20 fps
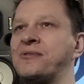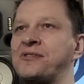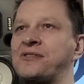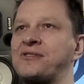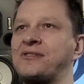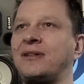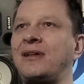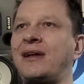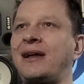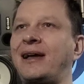
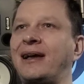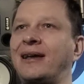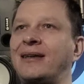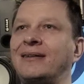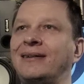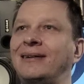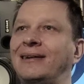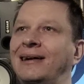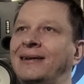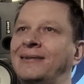just
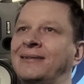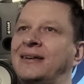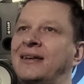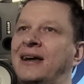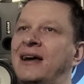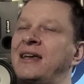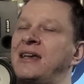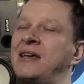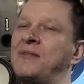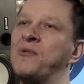like,
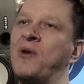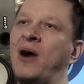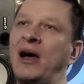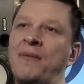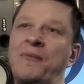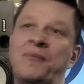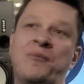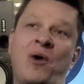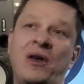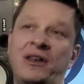okay,
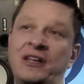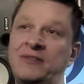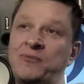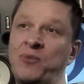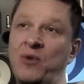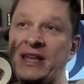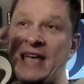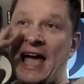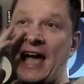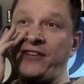what
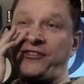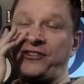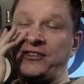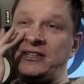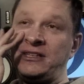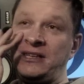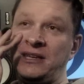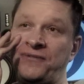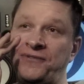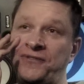it
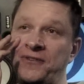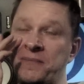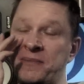actually did for